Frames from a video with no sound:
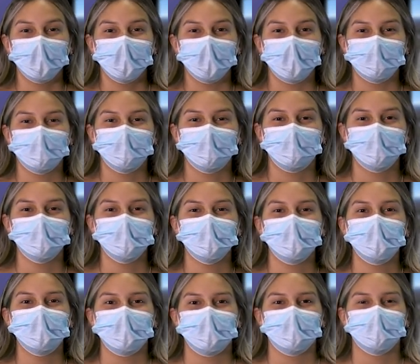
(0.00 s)
We have a few
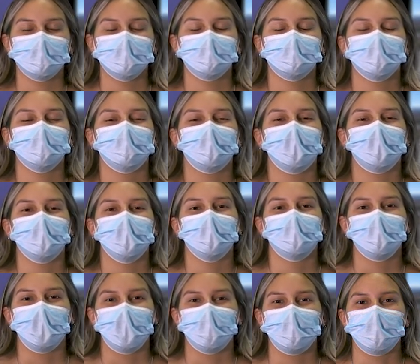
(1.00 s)
more announcements before we
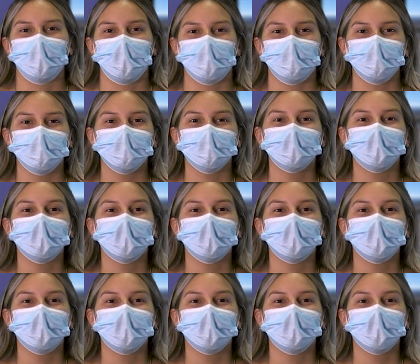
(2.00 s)
wrap up.